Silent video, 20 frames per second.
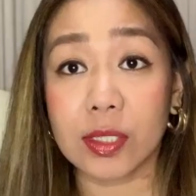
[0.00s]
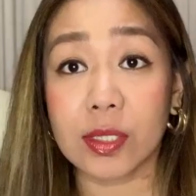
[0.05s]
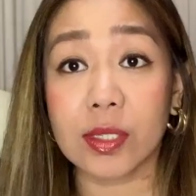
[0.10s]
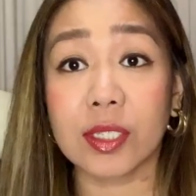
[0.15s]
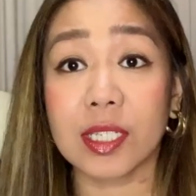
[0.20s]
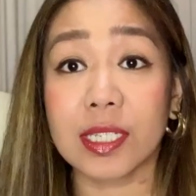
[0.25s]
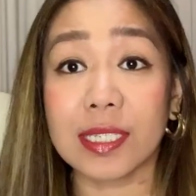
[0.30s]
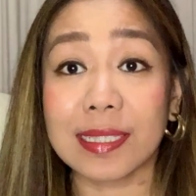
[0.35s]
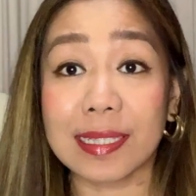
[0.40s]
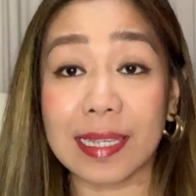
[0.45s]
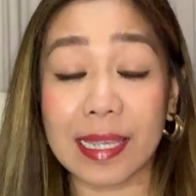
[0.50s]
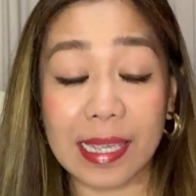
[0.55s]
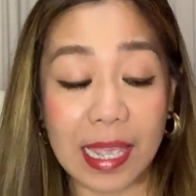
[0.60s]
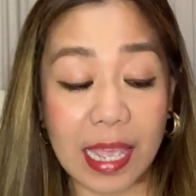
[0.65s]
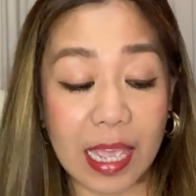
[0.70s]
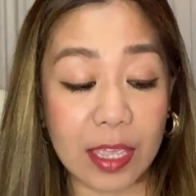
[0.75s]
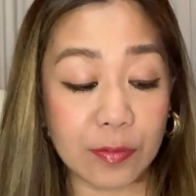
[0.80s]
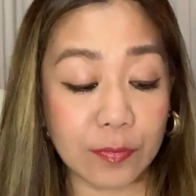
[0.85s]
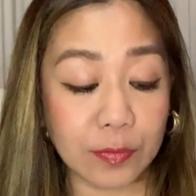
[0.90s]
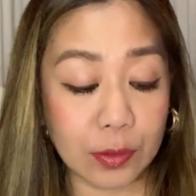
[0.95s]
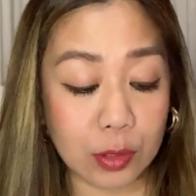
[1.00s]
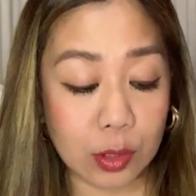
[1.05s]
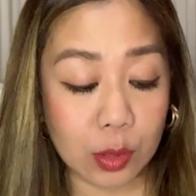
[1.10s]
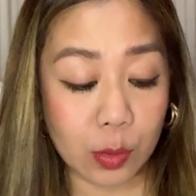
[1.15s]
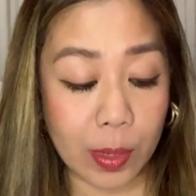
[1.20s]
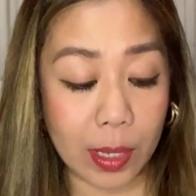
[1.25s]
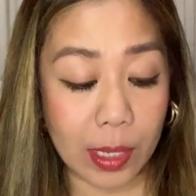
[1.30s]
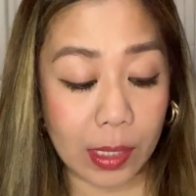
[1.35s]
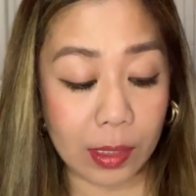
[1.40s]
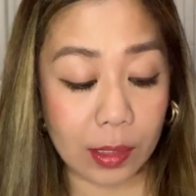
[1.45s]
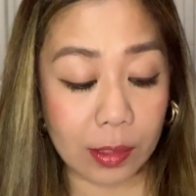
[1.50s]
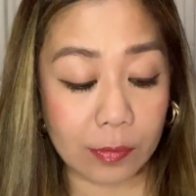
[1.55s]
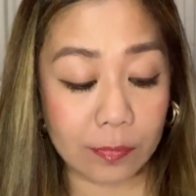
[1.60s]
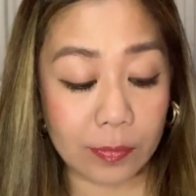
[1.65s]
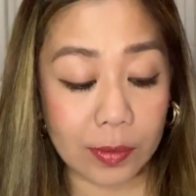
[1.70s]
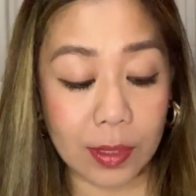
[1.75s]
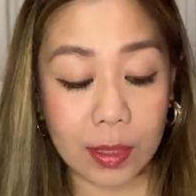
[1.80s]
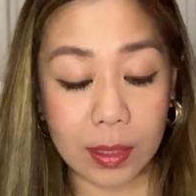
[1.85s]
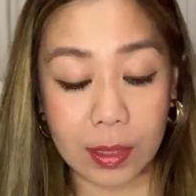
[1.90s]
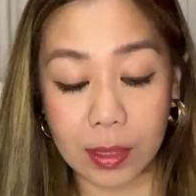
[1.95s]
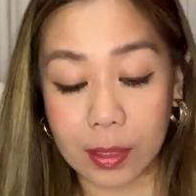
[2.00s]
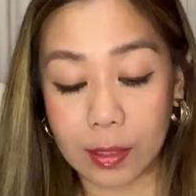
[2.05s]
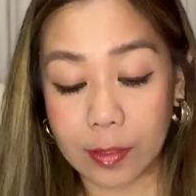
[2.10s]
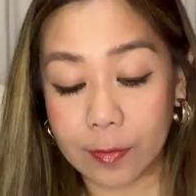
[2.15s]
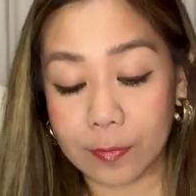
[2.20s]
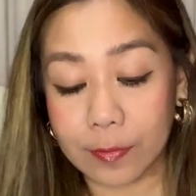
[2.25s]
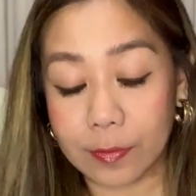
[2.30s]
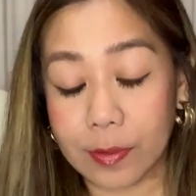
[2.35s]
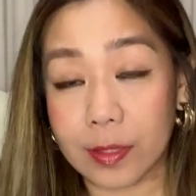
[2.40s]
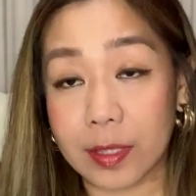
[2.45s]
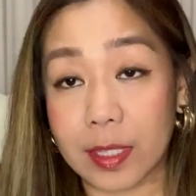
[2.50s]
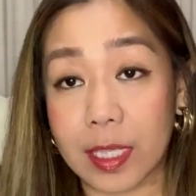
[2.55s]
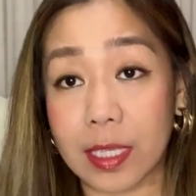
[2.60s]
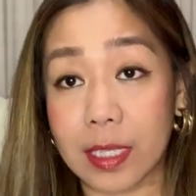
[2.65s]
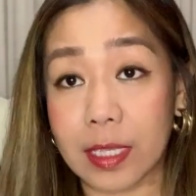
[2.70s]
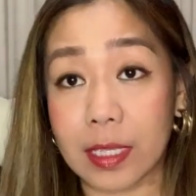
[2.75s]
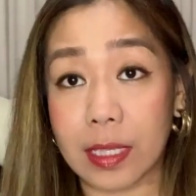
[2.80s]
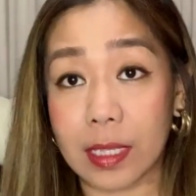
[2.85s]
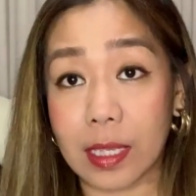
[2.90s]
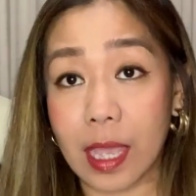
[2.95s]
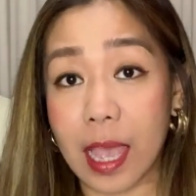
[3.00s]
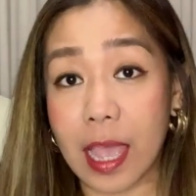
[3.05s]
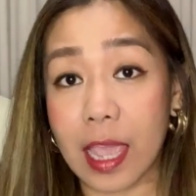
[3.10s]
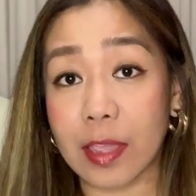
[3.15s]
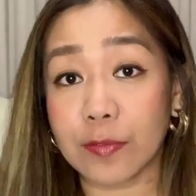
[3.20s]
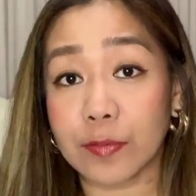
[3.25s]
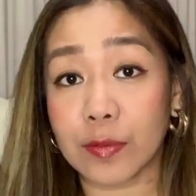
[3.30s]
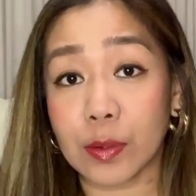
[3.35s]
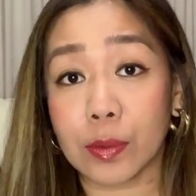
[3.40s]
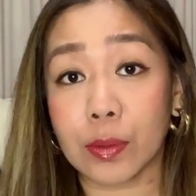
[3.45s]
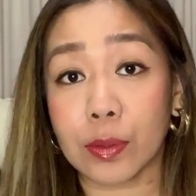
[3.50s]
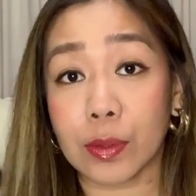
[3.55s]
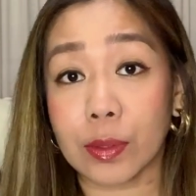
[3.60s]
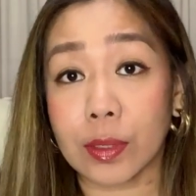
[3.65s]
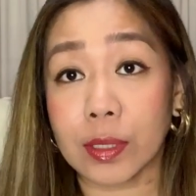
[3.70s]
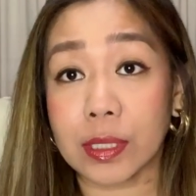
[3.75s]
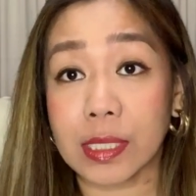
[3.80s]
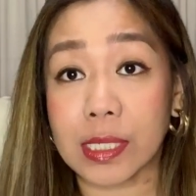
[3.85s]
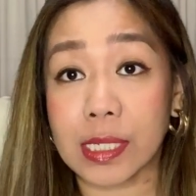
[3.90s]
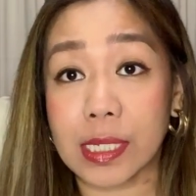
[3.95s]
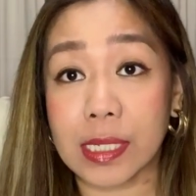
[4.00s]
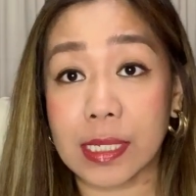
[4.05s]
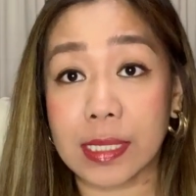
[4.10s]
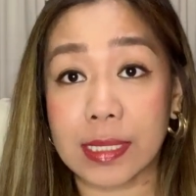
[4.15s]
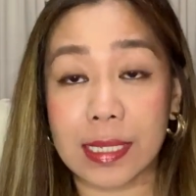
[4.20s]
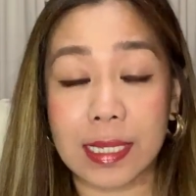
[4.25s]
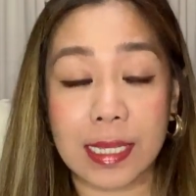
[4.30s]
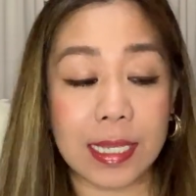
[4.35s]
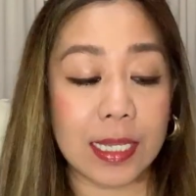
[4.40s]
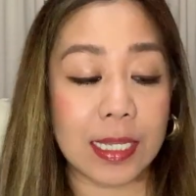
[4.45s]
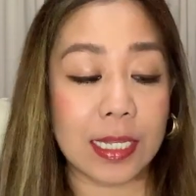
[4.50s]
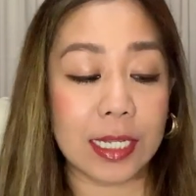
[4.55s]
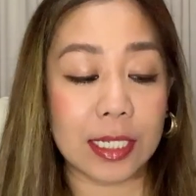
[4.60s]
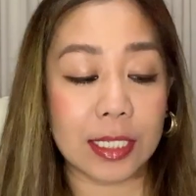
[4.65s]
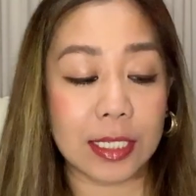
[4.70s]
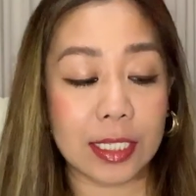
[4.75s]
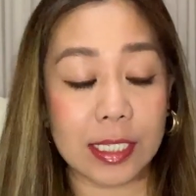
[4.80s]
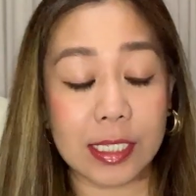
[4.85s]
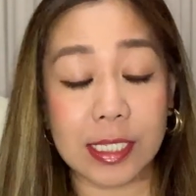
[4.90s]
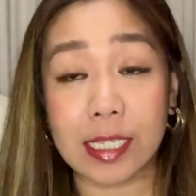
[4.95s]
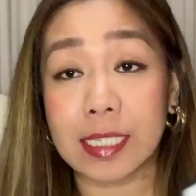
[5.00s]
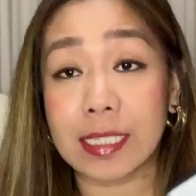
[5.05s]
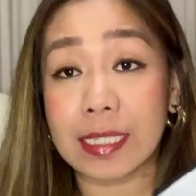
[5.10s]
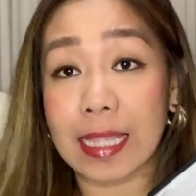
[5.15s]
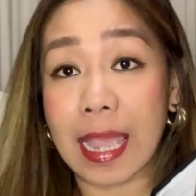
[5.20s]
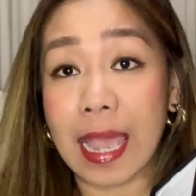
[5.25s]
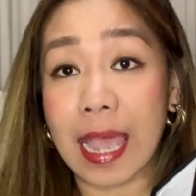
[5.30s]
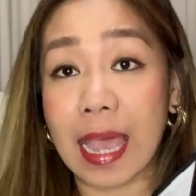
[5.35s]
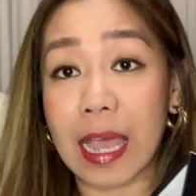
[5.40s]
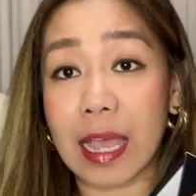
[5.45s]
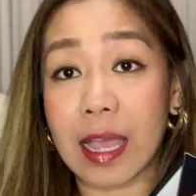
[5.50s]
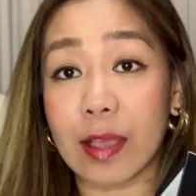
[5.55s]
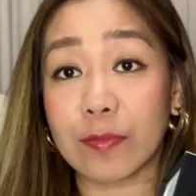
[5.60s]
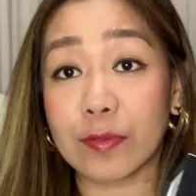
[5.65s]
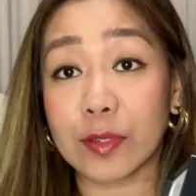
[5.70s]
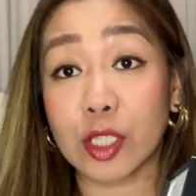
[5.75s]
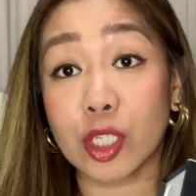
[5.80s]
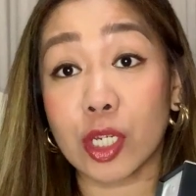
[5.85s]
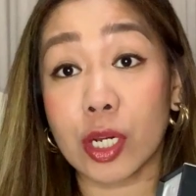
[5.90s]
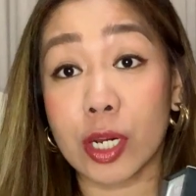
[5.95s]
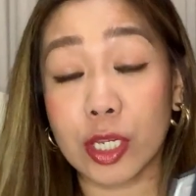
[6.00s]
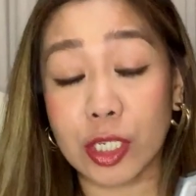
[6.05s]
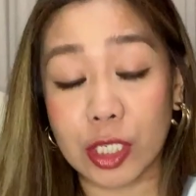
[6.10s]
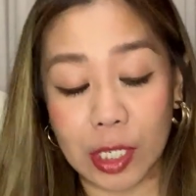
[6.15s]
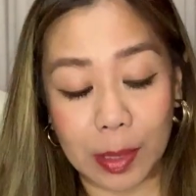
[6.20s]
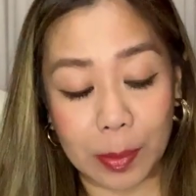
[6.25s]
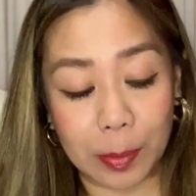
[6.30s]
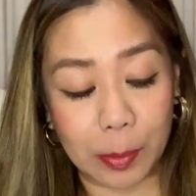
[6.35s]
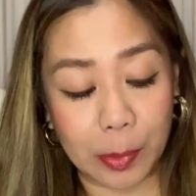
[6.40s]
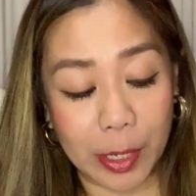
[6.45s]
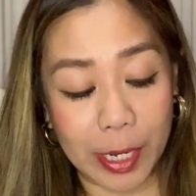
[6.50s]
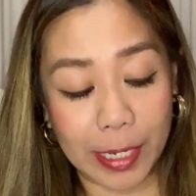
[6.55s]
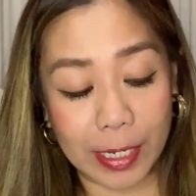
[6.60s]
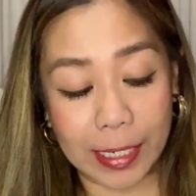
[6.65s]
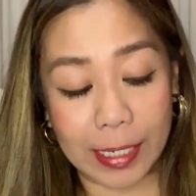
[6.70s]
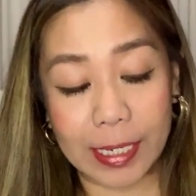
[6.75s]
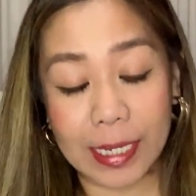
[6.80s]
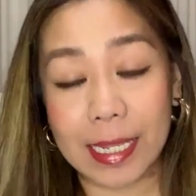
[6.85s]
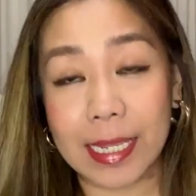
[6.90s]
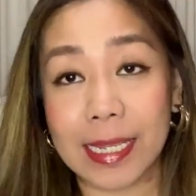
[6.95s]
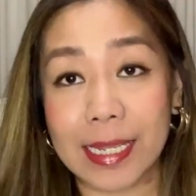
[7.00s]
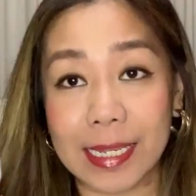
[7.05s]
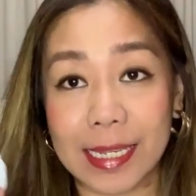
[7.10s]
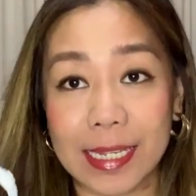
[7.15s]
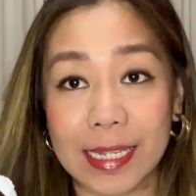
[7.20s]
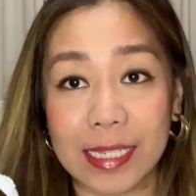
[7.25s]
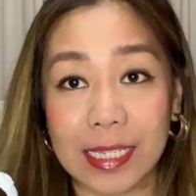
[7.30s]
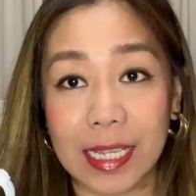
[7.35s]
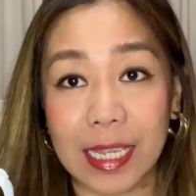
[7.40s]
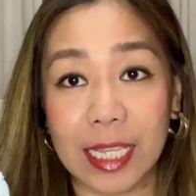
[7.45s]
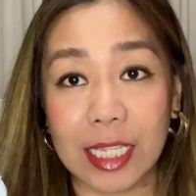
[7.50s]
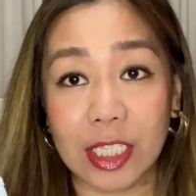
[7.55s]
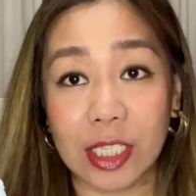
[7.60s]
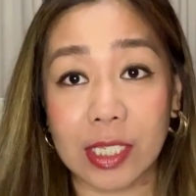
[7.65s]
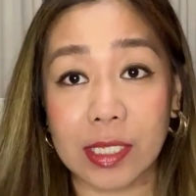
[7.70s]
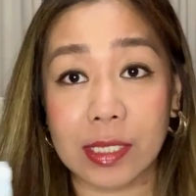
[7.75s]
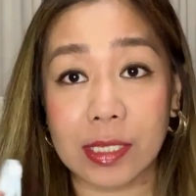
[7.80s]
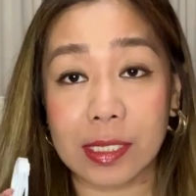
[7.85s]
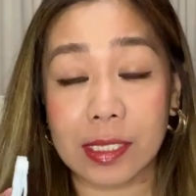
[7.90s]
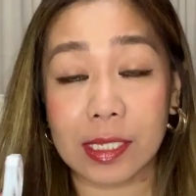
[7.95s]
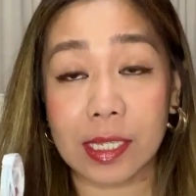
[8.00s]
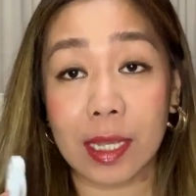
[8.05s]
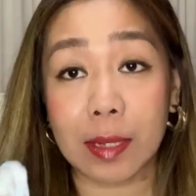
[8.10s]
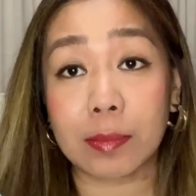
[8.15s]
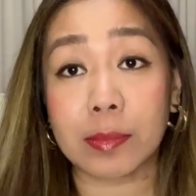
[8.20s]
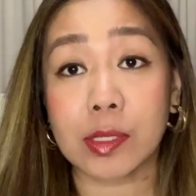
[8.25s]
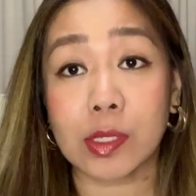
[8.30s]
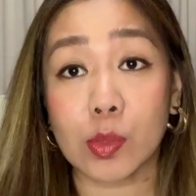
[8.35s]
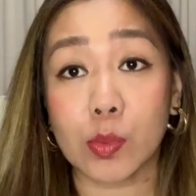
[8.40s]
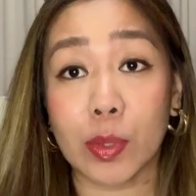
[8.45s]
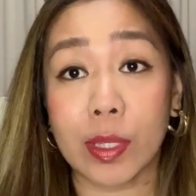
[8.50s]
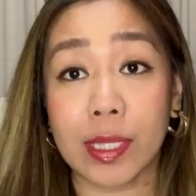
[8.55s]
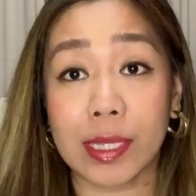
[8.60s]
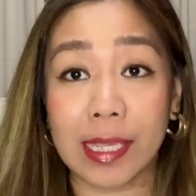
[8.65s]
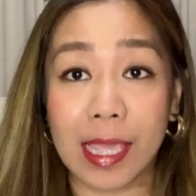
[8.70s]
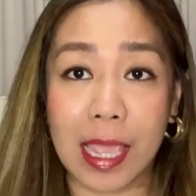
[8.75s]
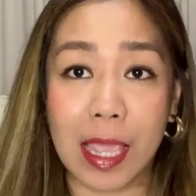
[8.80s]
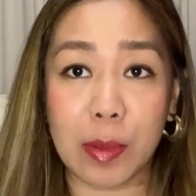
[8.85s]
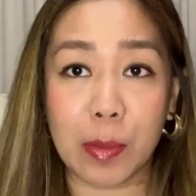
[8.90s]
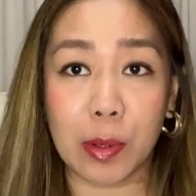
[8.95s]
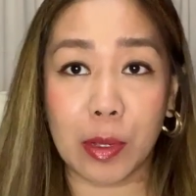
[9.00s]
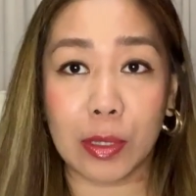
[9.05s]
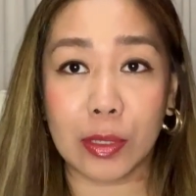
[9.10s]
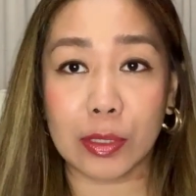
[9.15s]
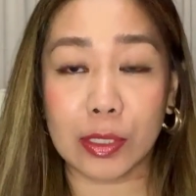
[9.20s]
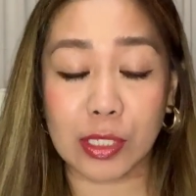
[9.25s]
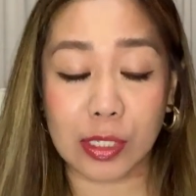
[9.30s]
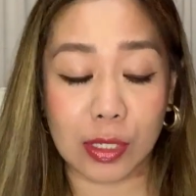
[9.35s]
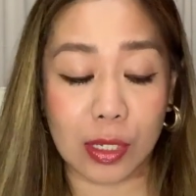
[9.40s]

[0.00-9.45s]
So just like iPhone 12, the iPhone 13 doesn't have a charging brick. It just comes with a cable.